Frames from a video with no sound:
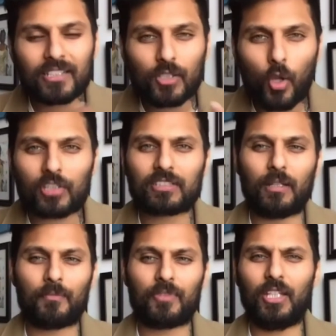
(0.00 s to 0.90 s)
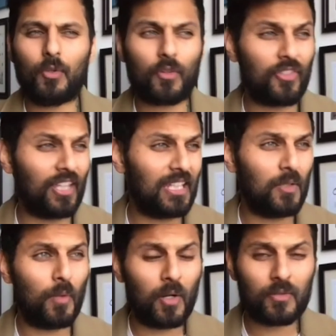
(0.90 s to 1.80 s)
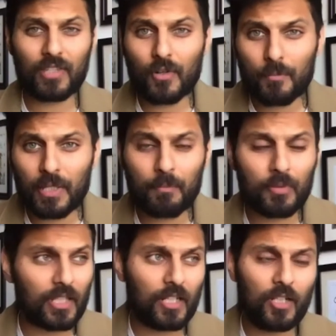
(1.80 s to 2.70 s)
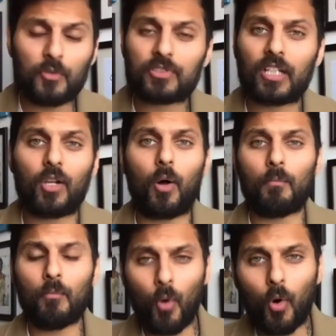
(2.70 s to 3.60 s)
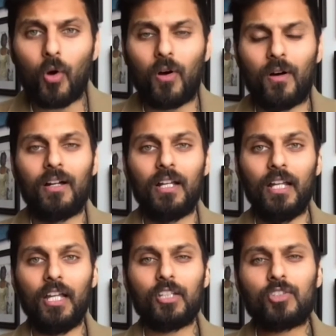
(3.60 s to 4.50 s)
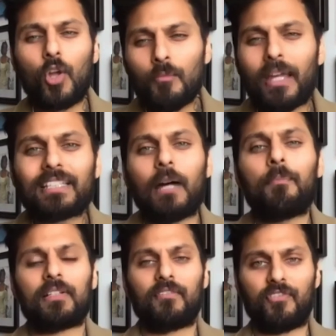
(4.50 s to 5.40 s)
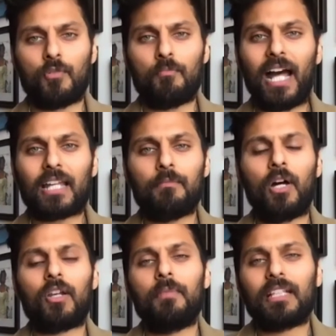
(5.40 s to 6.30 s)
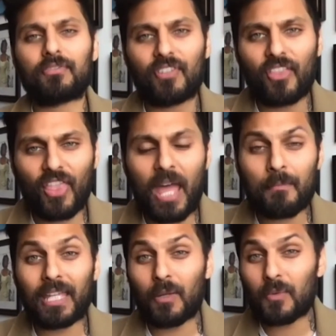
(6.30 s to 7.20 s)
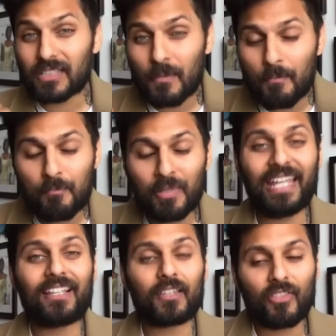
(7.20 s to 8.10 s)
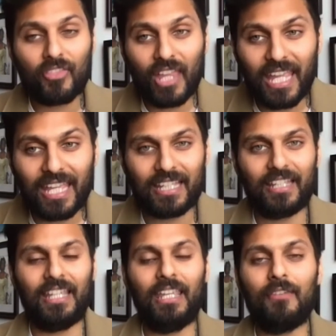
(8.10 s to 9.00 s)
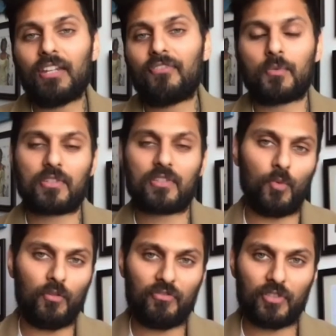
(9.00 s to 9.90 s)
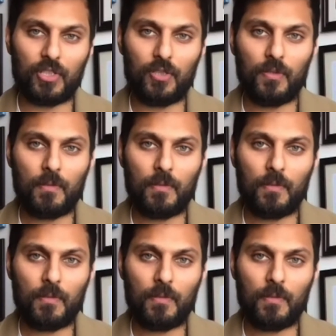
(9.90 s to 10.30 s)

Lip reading: has lost something and you're thinking, well, there are people that are losing a lot more, don't make that person feel bad about it, because for them, it was a big thing, even if it was small for you.